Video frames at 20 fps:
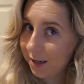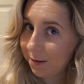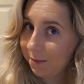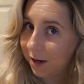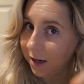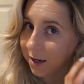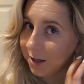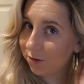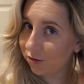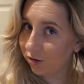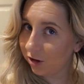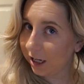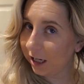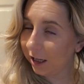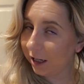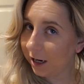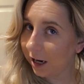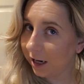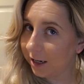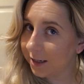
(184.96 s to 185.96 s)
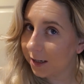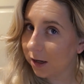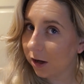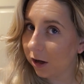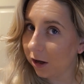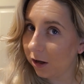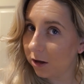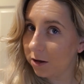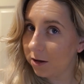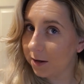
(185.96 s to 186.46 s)
it makes really nice
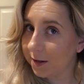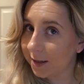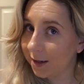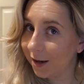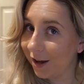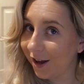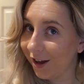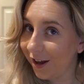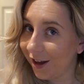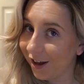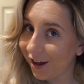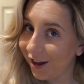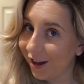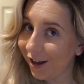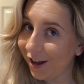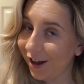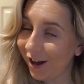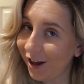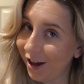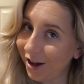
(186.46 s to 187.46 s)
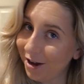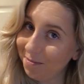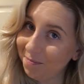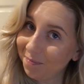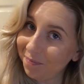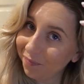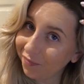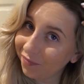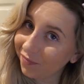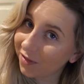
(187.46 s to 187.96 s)
curls,
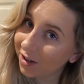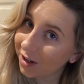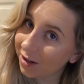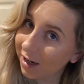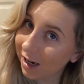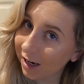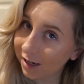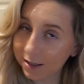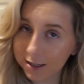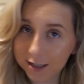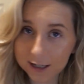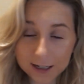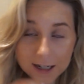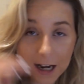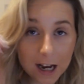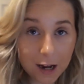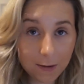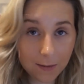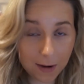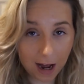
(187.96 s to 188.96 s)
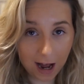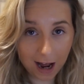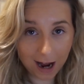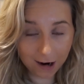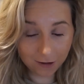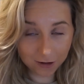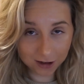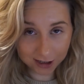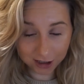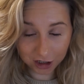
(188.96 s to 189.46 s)
and today my
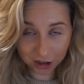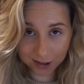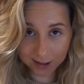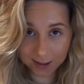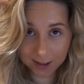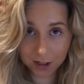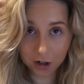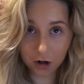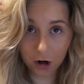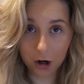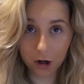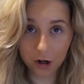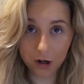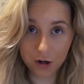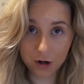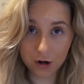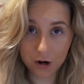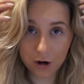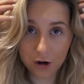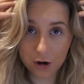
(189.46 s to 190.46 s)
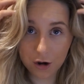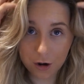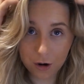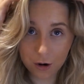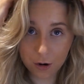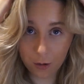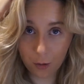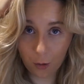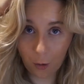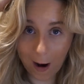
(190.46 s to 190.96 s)
hair has just gone
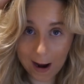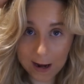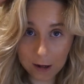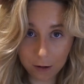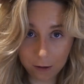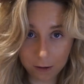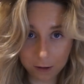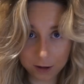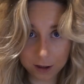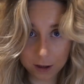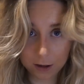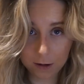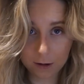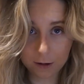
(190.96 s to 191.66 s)
wild.